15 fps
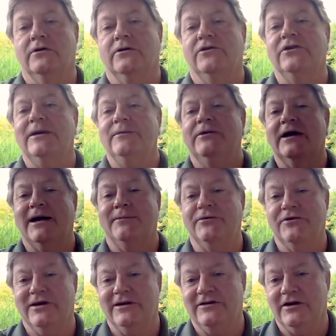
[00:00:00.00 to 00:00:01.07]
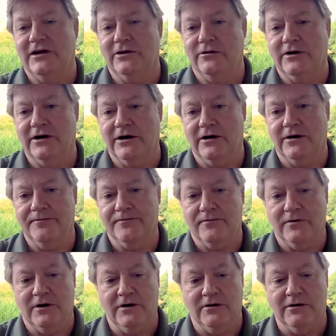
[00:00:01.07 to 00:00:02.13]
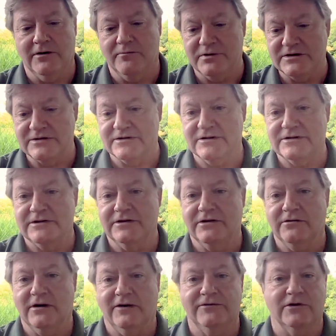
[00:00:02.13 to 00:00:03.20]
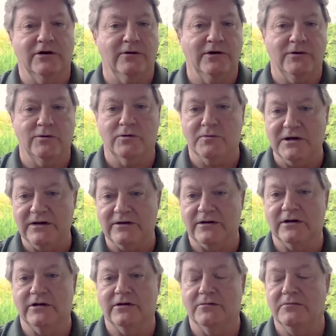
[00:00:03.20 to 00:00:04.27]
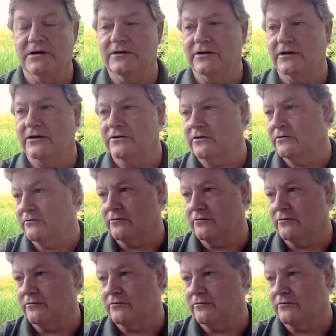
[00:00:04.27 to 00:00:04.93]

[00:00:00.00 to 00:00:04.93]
The same thing happens, let's say you're in a you're in business and you have to go into a meeting and the meeting is a